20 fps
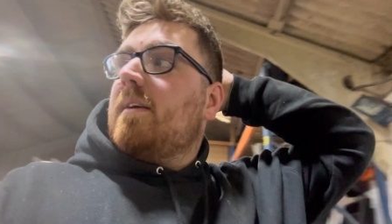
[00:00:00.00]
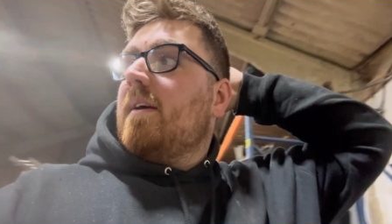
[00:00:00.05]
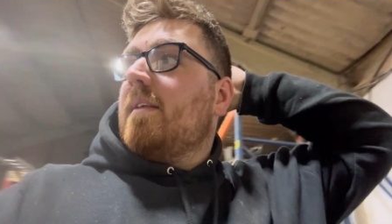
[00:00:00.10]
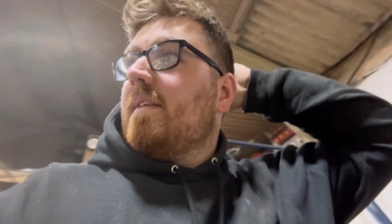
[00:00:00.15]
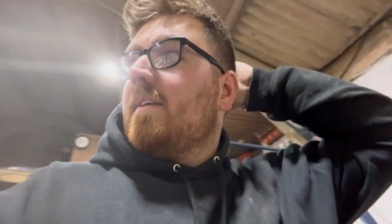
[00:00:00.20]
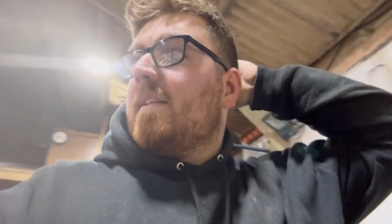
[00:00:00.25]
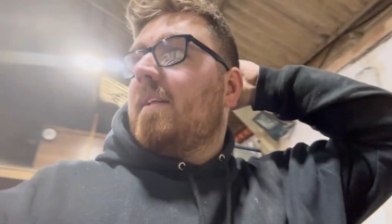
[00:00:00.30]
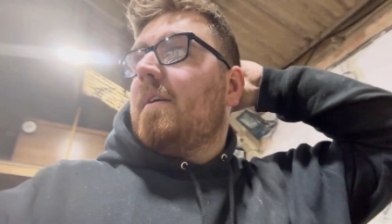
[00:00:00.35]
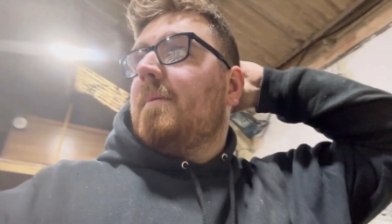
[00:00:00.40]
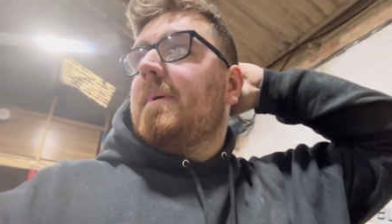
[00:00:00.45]
I
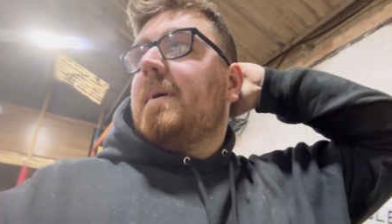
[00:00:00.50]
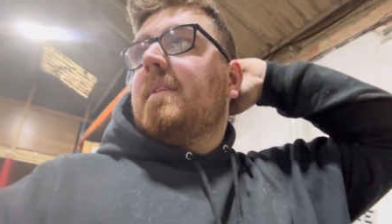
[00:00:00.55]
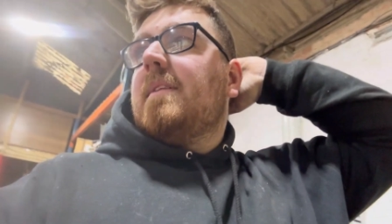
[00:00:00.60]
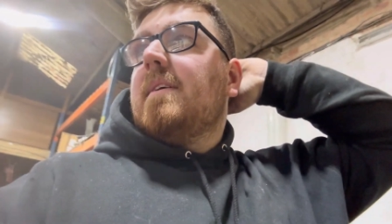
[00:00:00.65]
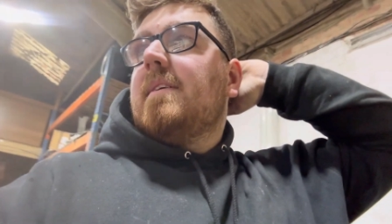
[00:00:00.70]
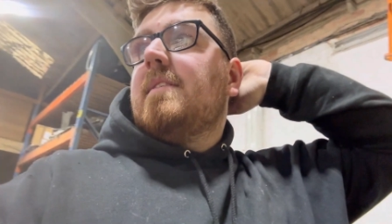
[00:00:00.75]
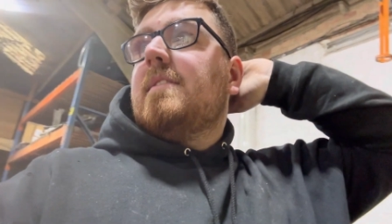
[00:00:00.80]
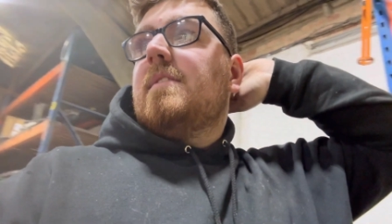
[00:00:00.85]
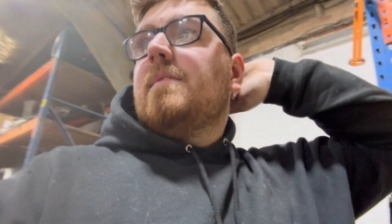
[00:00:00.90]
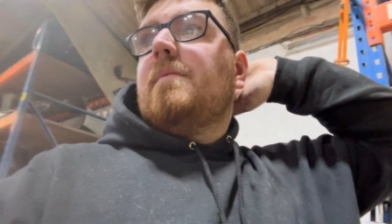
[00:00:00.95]
think that'll be a
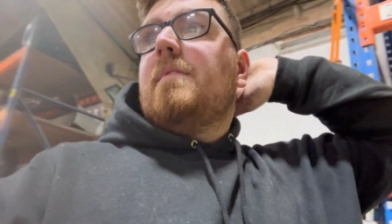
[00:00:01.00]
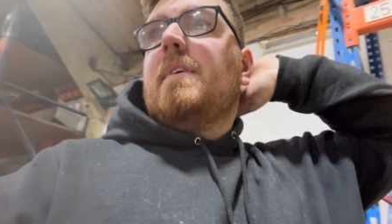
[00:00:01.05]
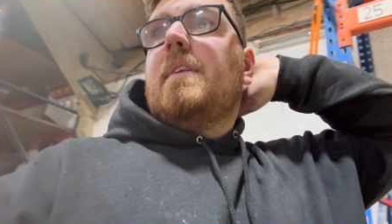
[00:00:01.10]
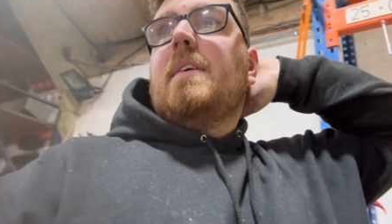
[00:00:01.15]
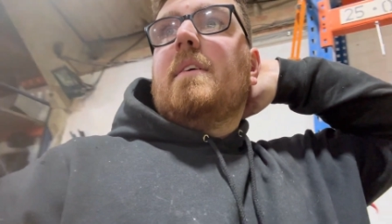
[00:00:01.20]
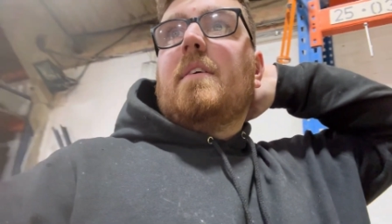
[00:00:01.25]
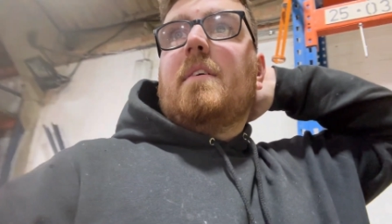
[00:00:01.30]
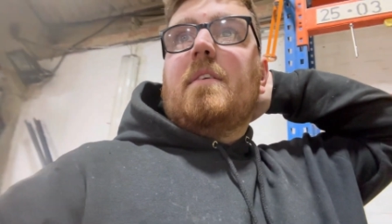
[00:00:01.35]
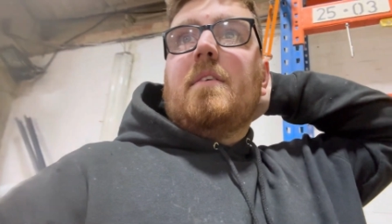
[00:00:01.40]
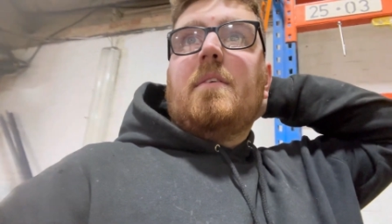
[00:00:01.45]
decent
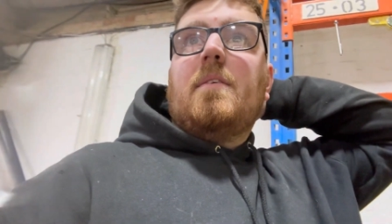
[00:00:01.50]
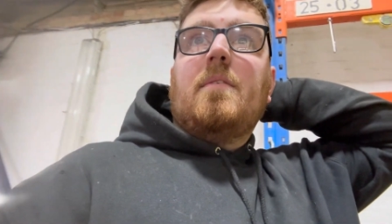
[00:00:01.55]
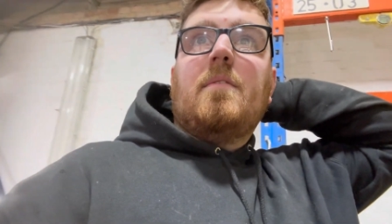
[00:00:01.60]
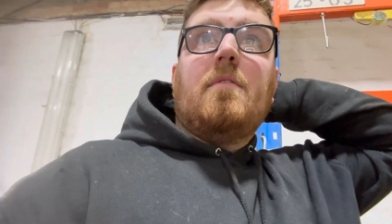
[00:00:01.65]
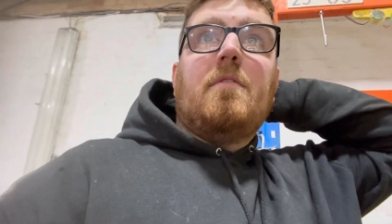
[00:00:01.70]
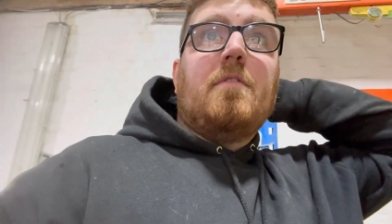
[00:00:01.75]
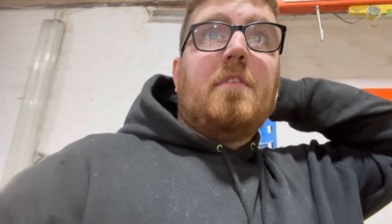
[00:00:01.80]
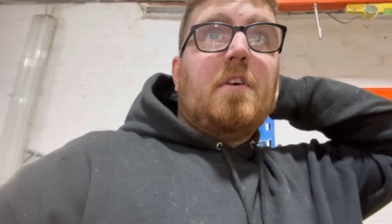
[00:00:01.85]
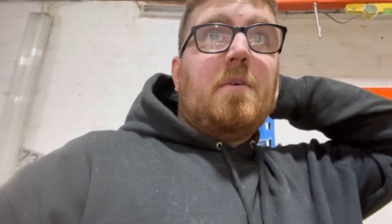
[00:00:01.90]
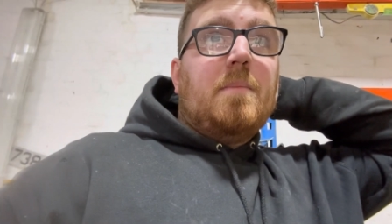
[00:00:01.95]
video
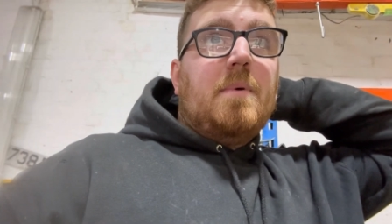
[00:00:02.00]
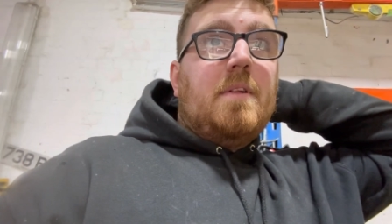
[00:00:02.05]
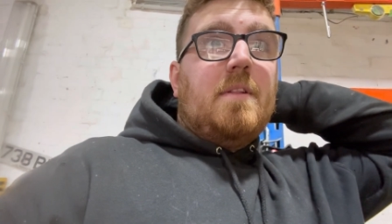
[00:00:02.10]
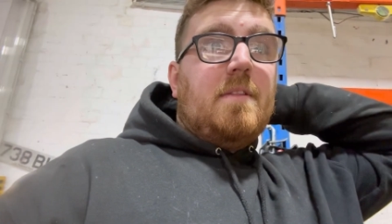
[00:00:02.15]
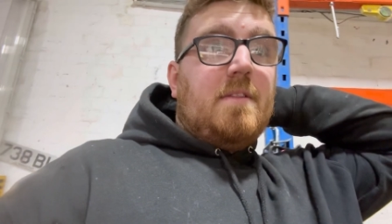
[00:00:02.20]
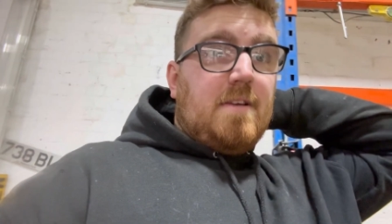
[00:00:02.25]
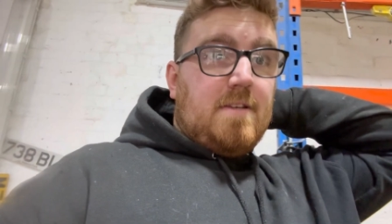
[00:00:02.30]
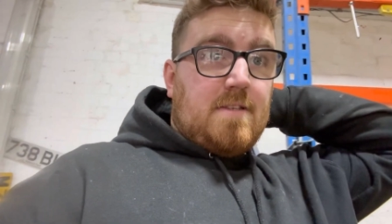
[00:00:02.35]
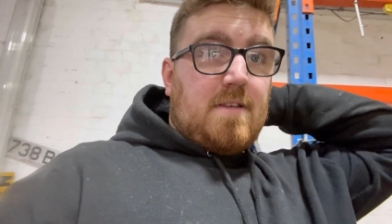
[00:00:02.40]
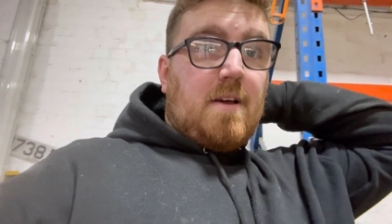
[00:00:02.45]
filming
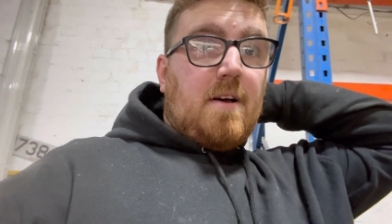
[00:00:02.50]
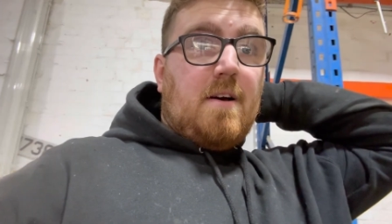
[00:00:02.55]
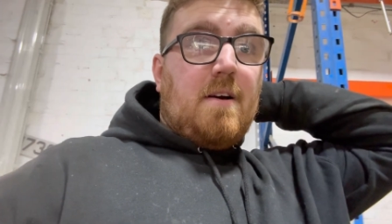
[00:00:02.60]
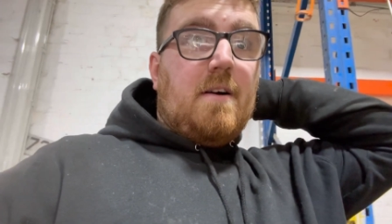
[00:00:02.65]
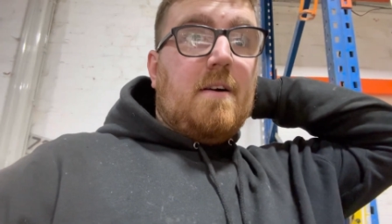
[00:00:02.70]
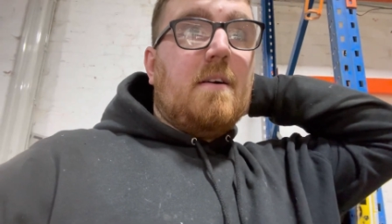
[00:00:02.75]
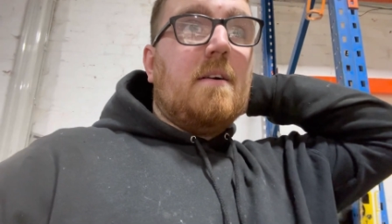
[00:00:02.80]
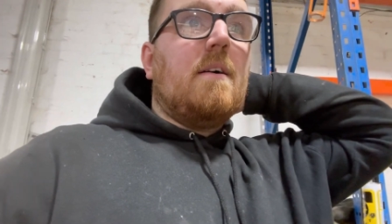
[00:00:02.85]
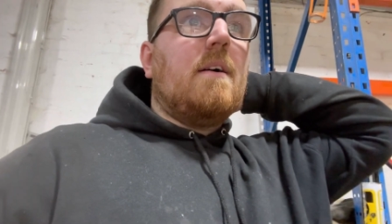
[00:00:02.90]
this car.